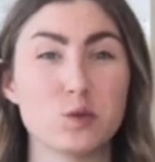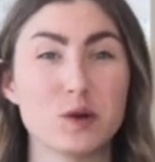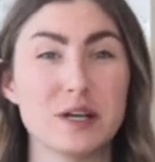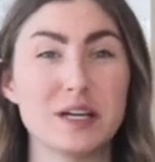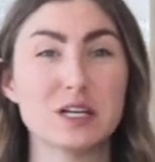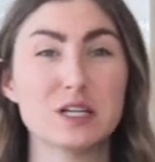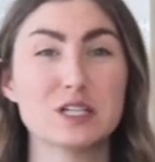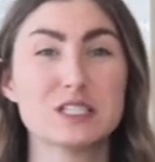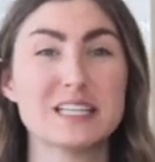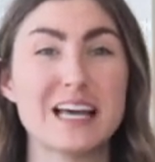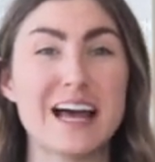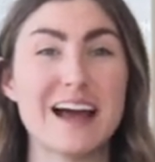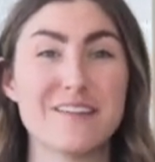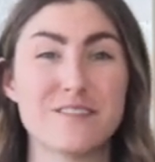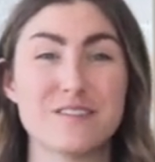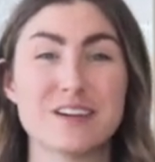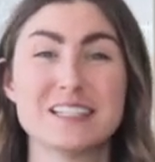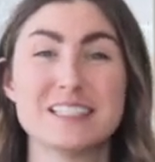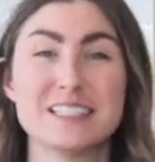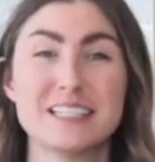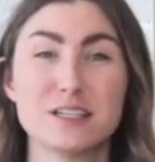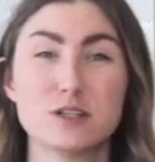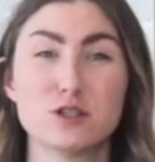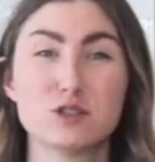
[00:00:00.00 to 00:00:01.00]
a Reels
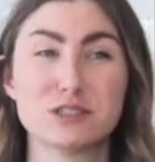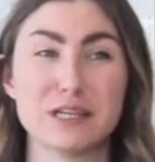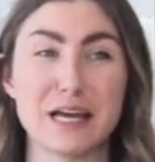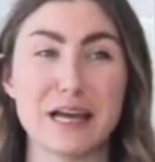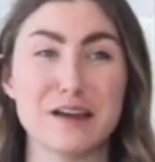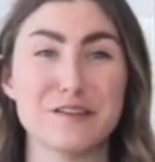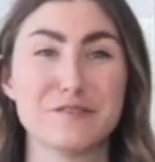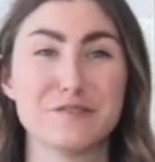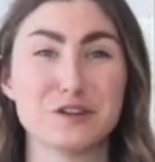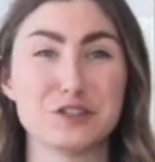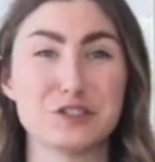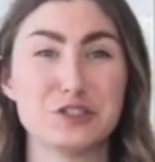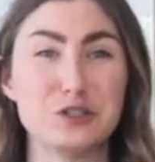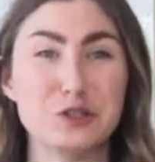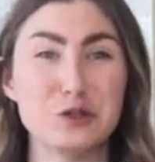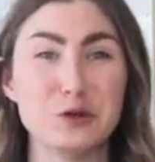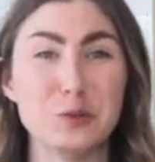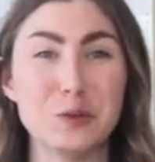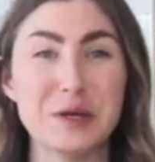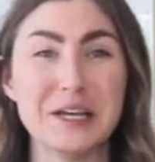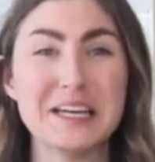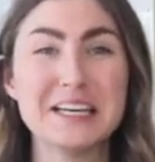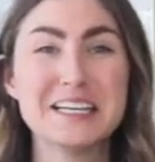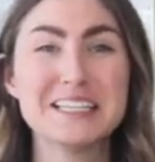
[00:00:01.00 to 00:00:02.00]
every single day for
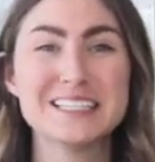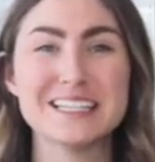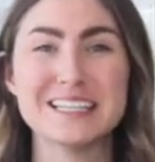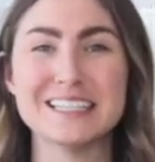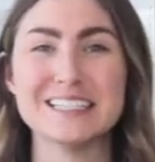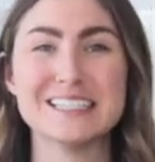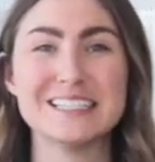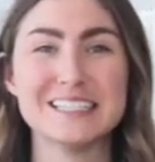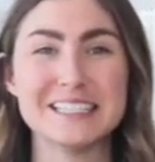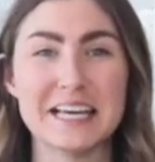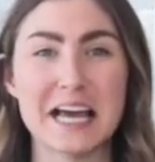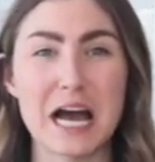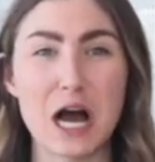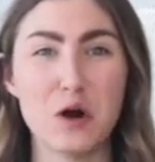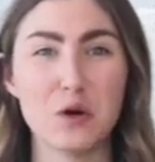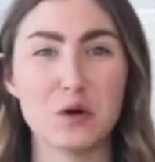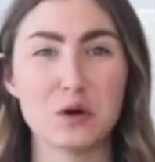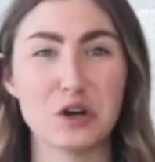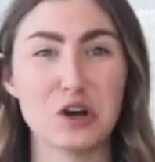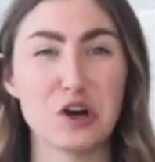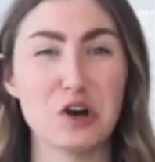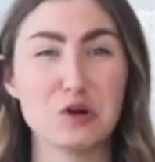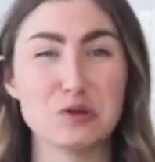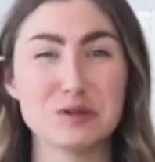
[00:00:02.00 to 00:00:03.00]
2 weeks and see how
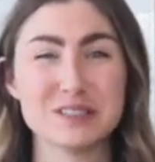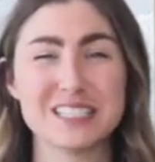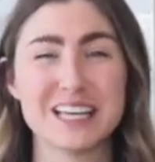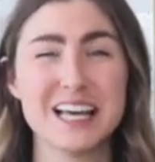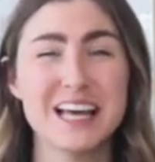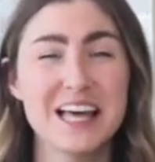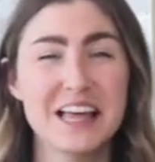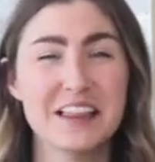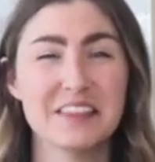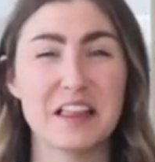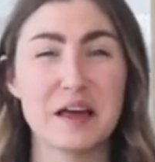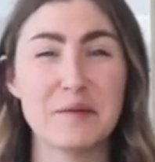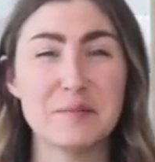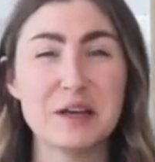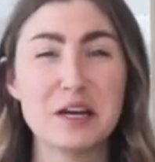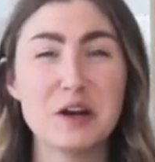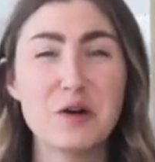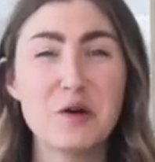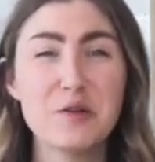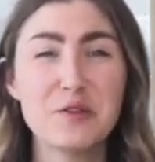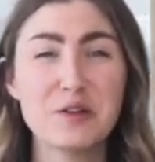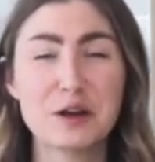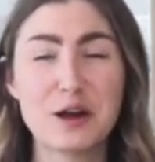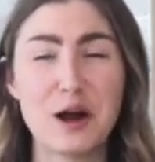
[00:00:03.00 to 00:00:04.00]
it goes. Let me
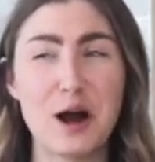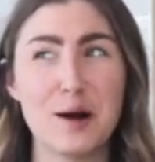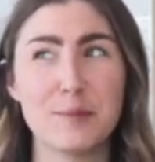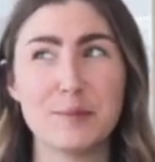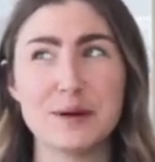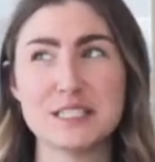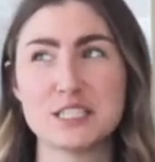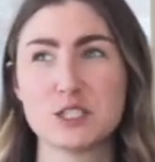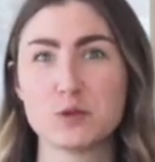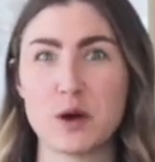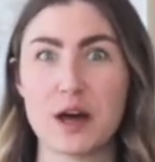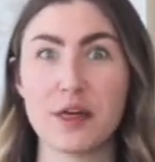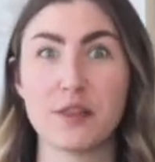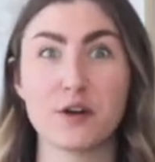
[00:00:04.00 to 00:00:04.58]
know in the comments